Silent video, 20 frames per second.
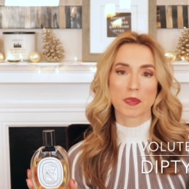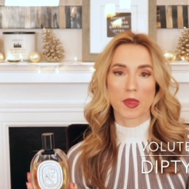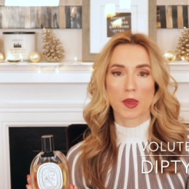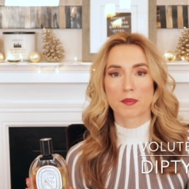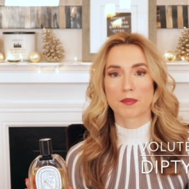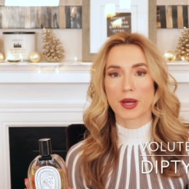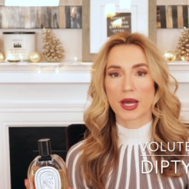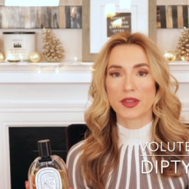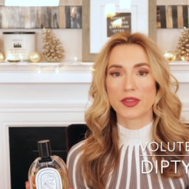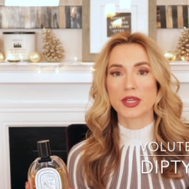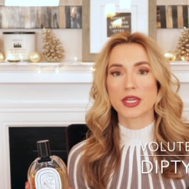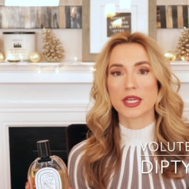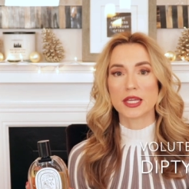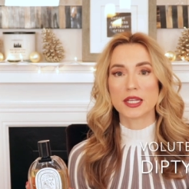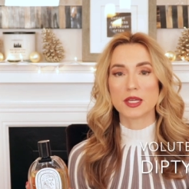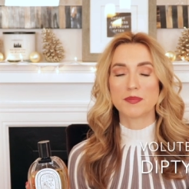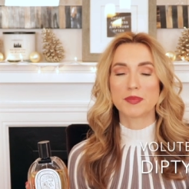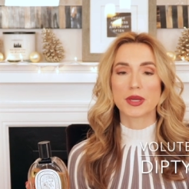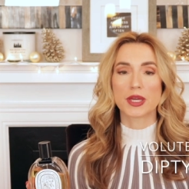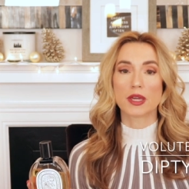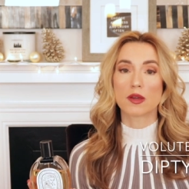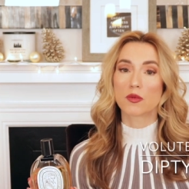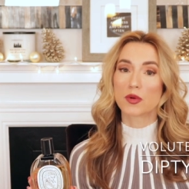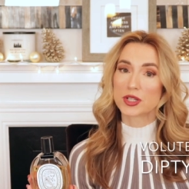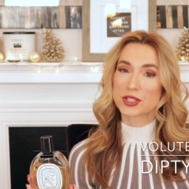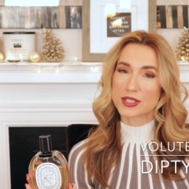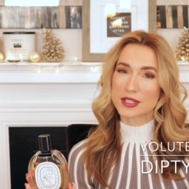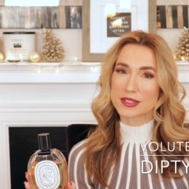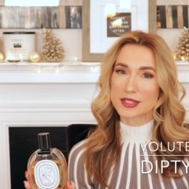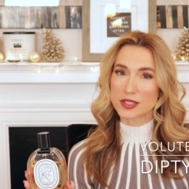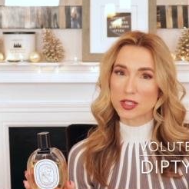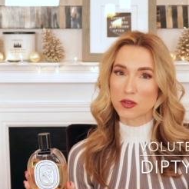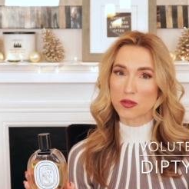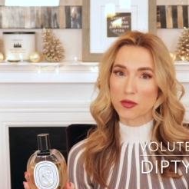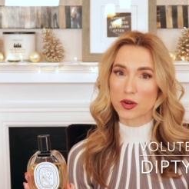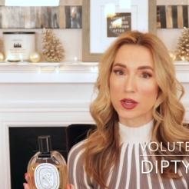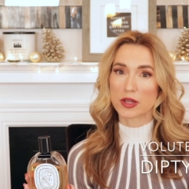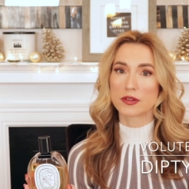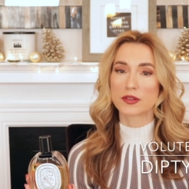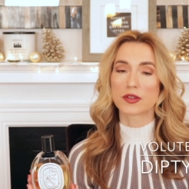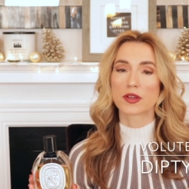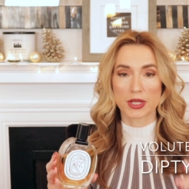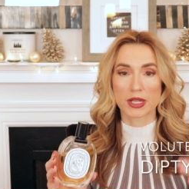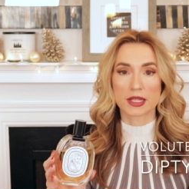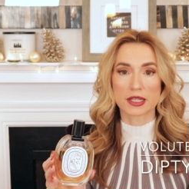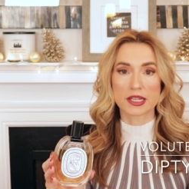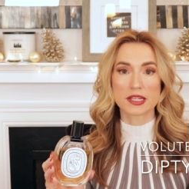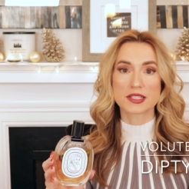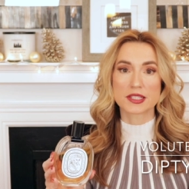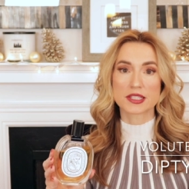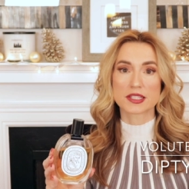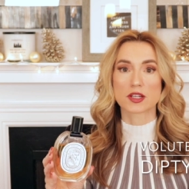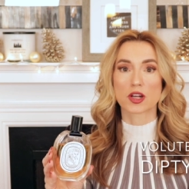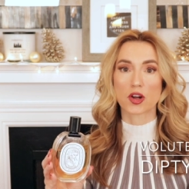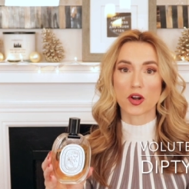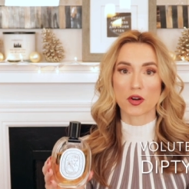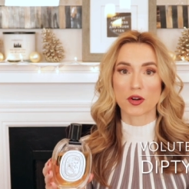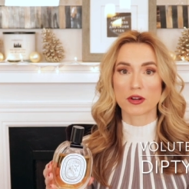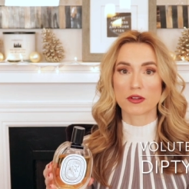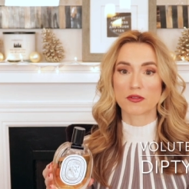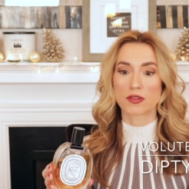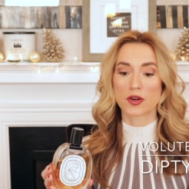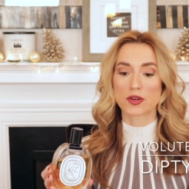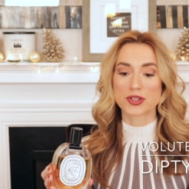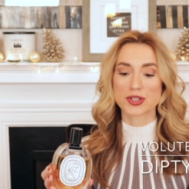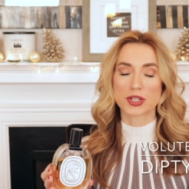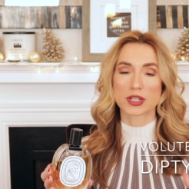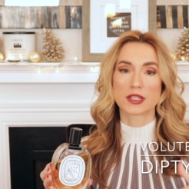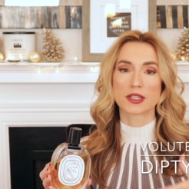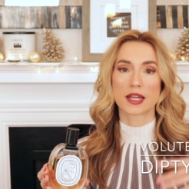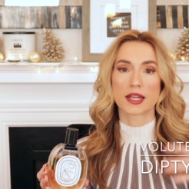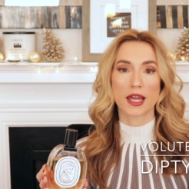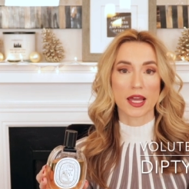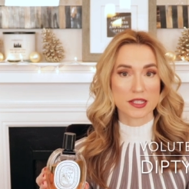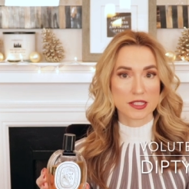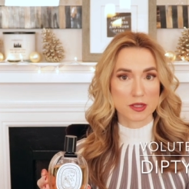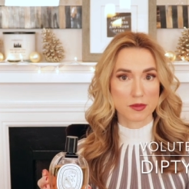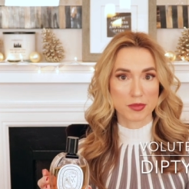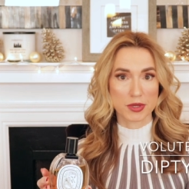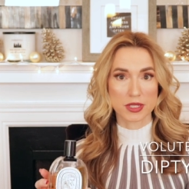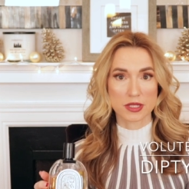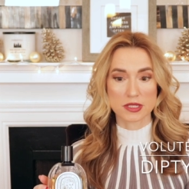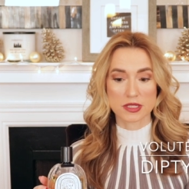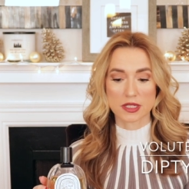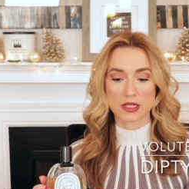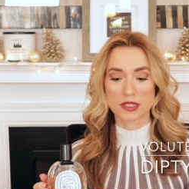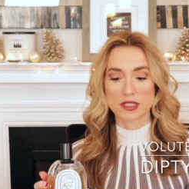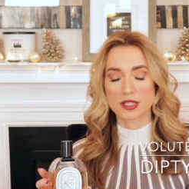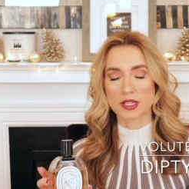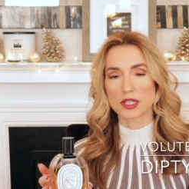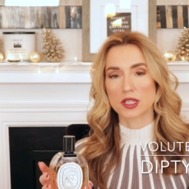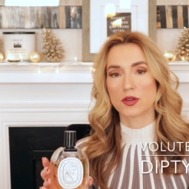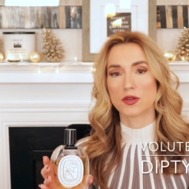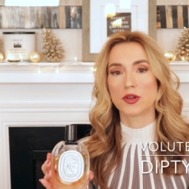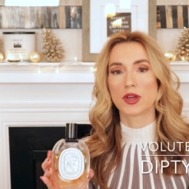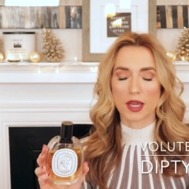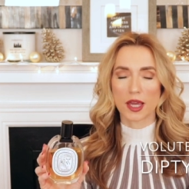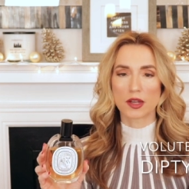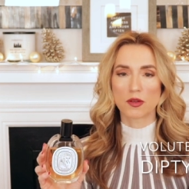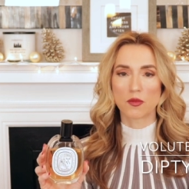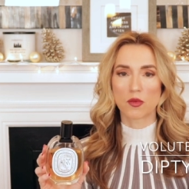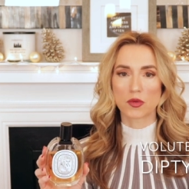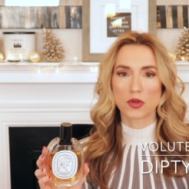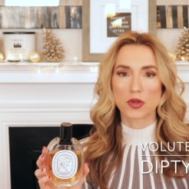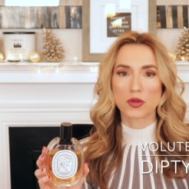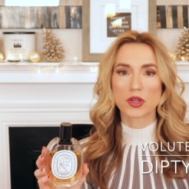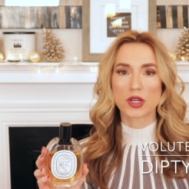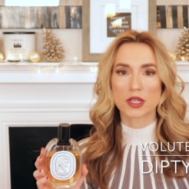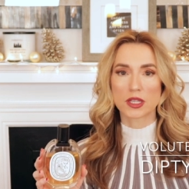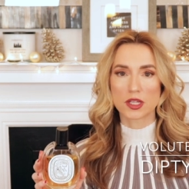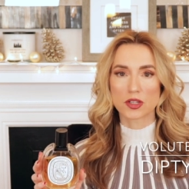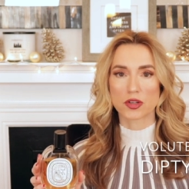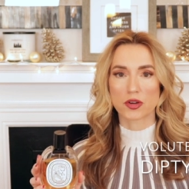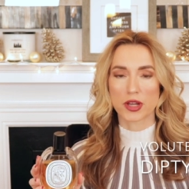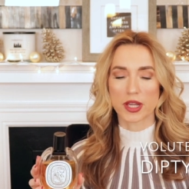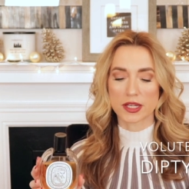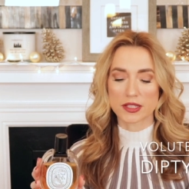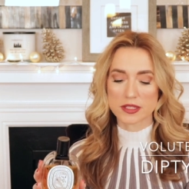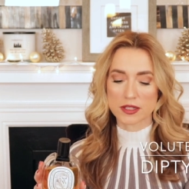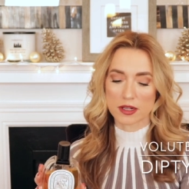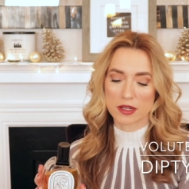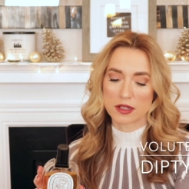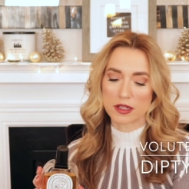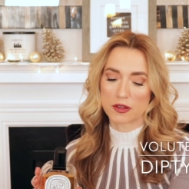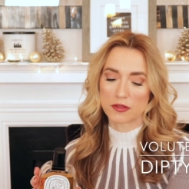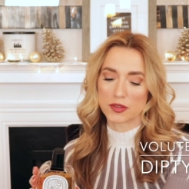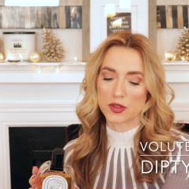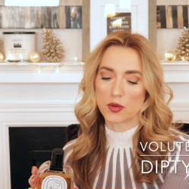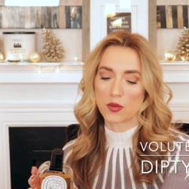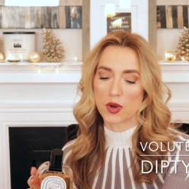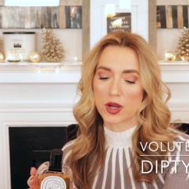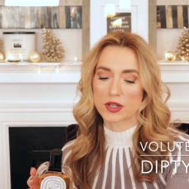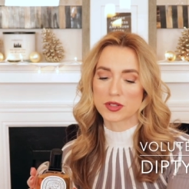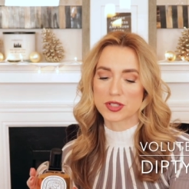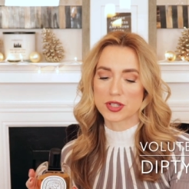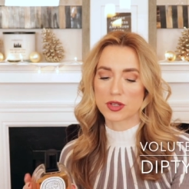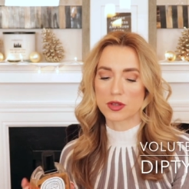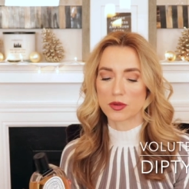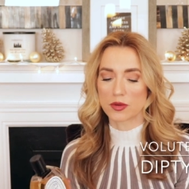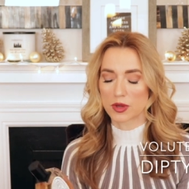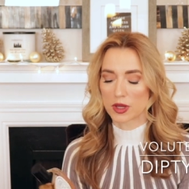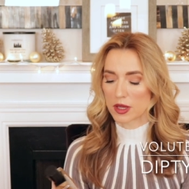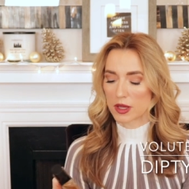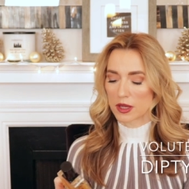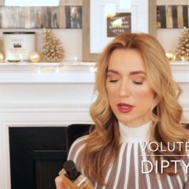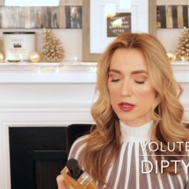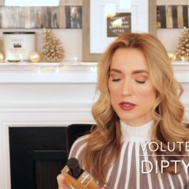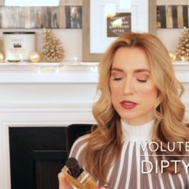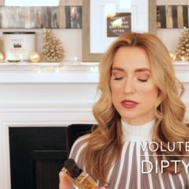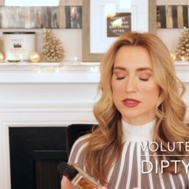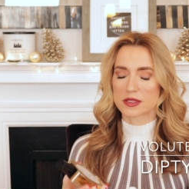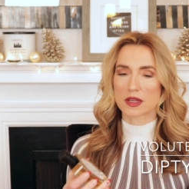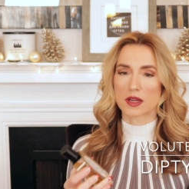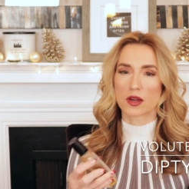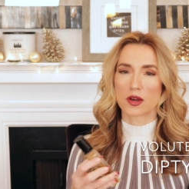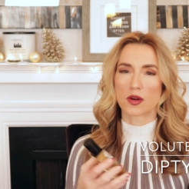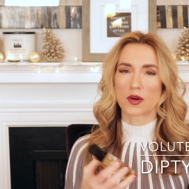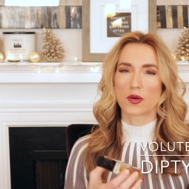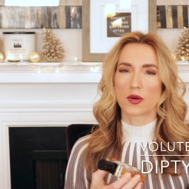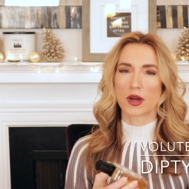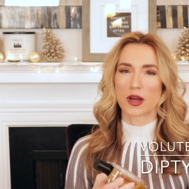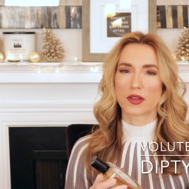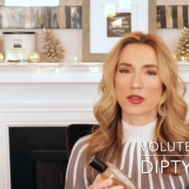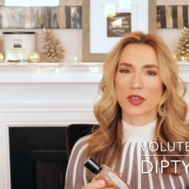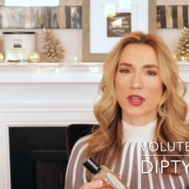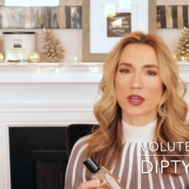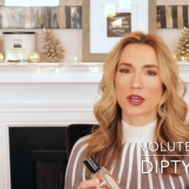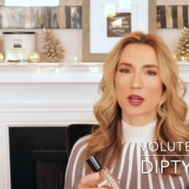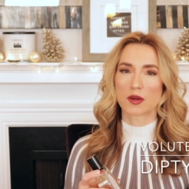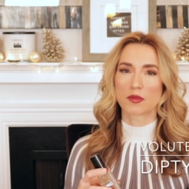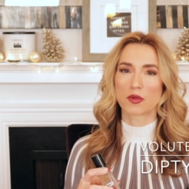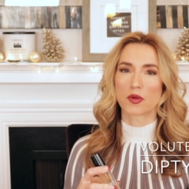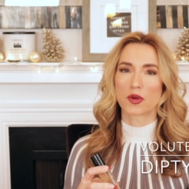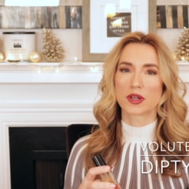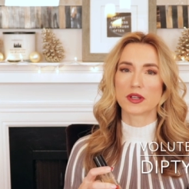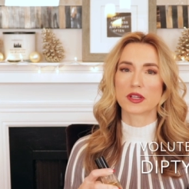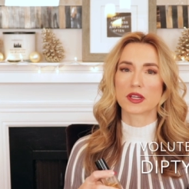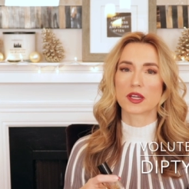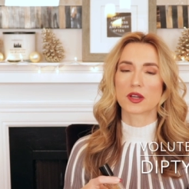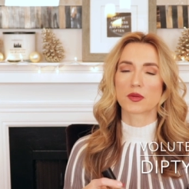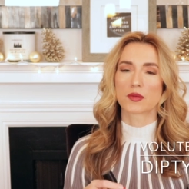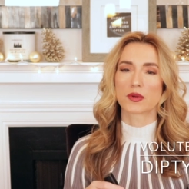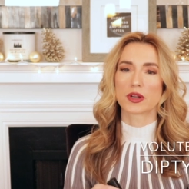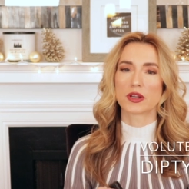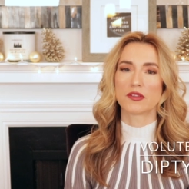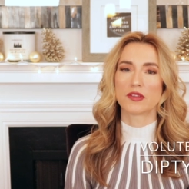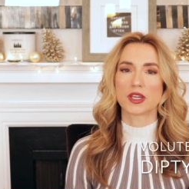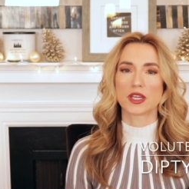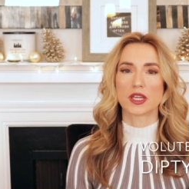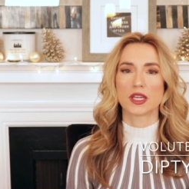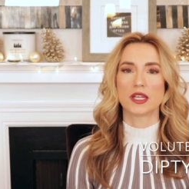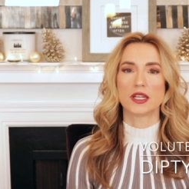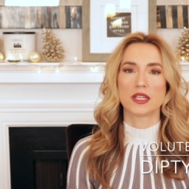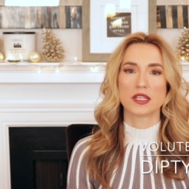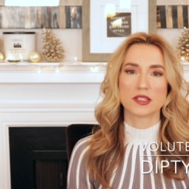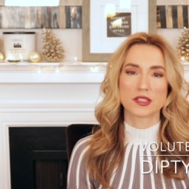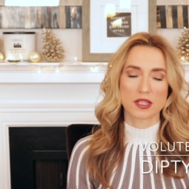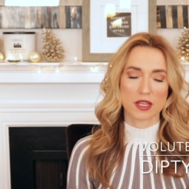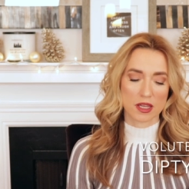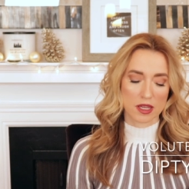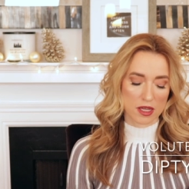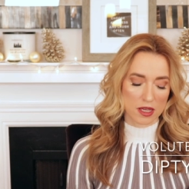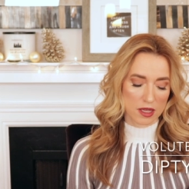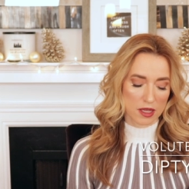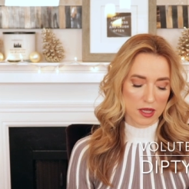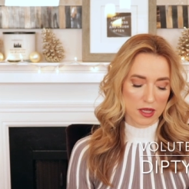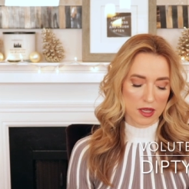by the EDP, which is different, but at least it's a current version that hasn't been discontinued and you can get your hands on it if you want to. So I think I'm going to get rid of the EDT.